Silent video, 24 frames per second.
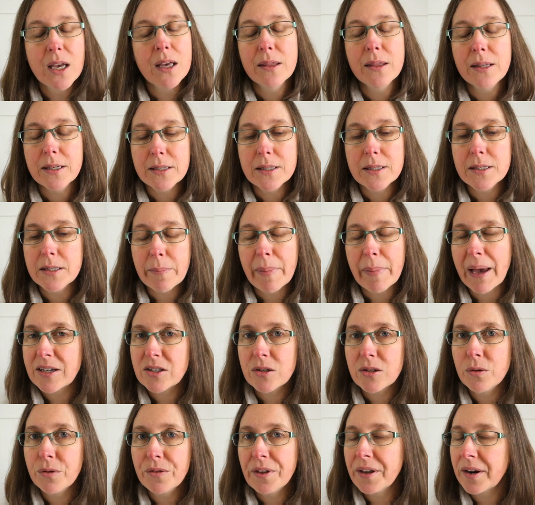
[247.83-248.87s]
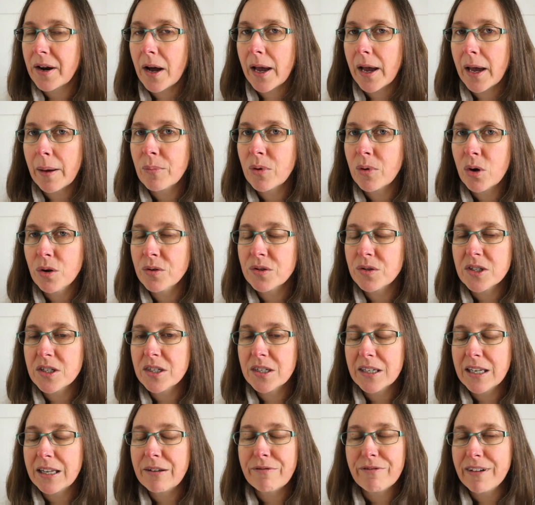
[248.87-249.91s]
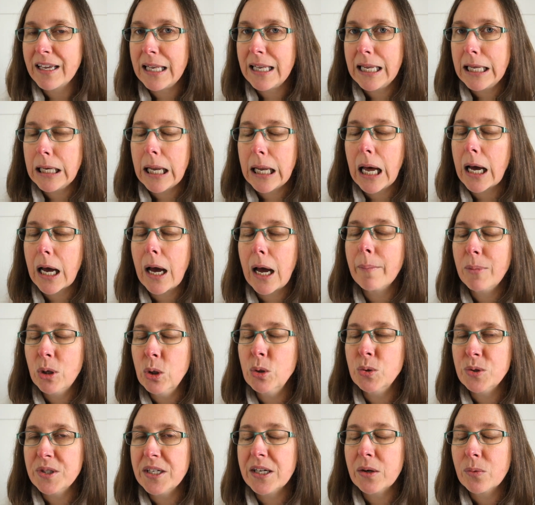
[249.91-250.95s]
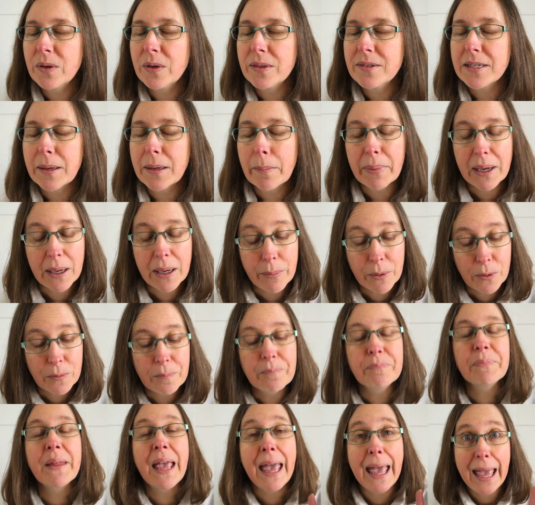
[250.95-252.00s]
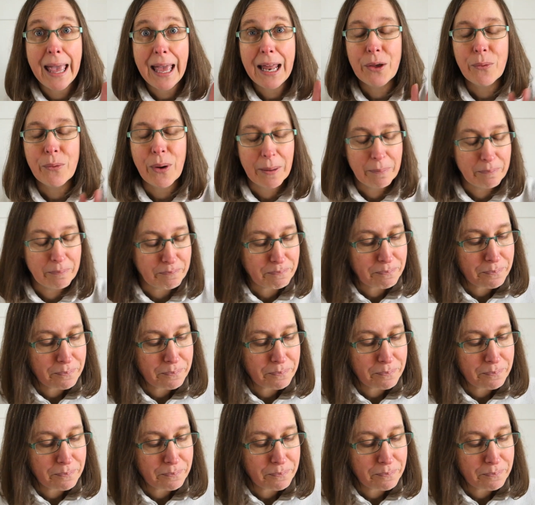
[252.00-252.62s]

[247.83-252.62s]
This is a battle that I am constantly feeling like I'm losing with some people. Anyway,